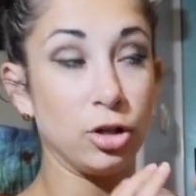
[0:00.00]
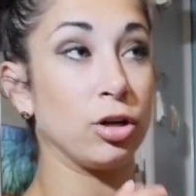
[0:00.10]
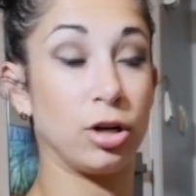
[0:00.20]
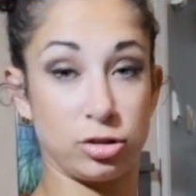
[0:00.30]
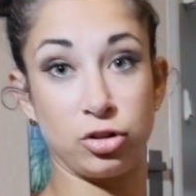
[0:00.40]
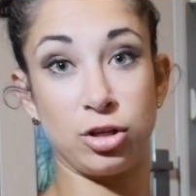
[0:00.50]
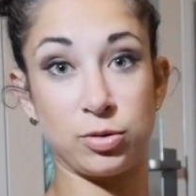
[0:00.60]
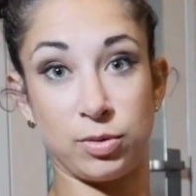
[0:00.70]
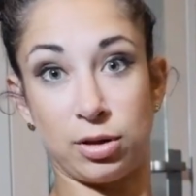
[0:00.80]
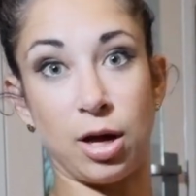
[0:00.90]
You can also do
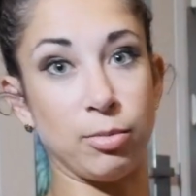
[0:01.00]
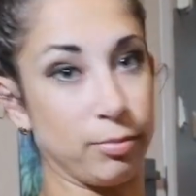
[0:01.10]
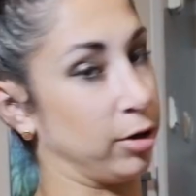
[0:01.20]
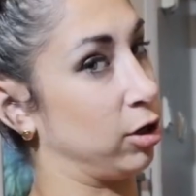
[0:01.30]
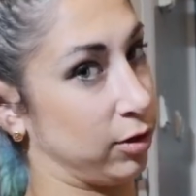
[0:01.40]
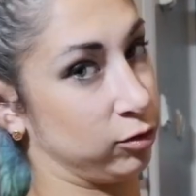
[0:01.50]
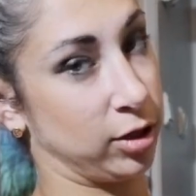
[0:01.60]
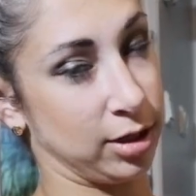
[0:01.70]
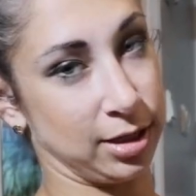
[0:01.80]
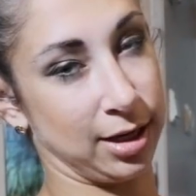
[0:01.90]
this with almond butter. I've
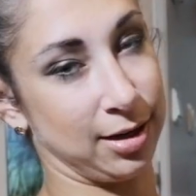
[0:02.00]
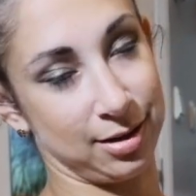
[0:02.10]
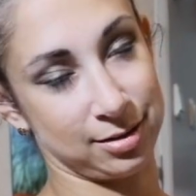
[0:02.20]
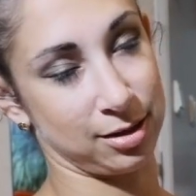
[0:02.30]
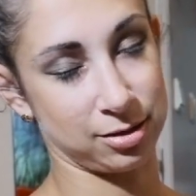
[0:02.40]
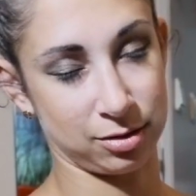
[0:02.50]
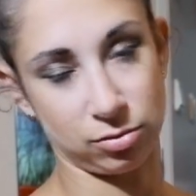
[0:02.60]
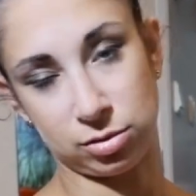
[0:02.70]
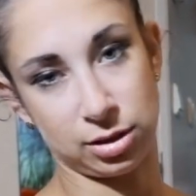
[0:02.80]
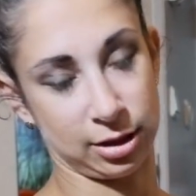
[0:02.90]
tried that, and it's also
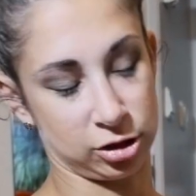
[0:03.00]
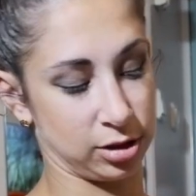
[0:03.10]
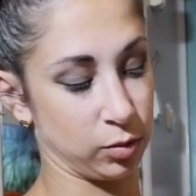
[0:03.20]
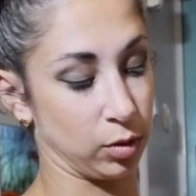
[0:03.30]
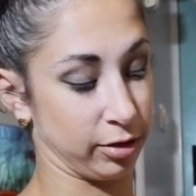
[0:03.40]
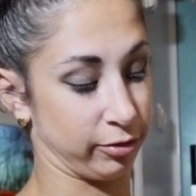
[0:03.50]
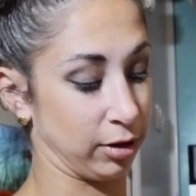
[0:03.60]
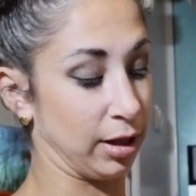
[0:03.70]
delicious and wonderful.